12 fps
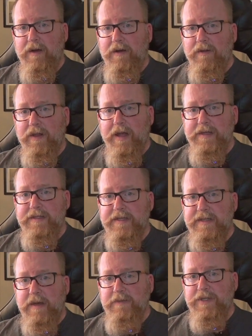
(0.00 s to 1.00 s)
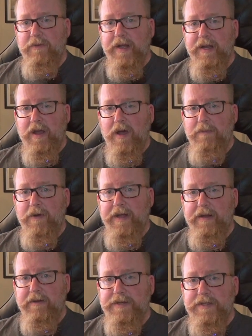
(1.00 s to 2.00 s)
are licensed amateur radio
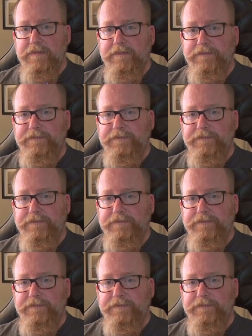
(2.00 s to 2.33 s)
operators.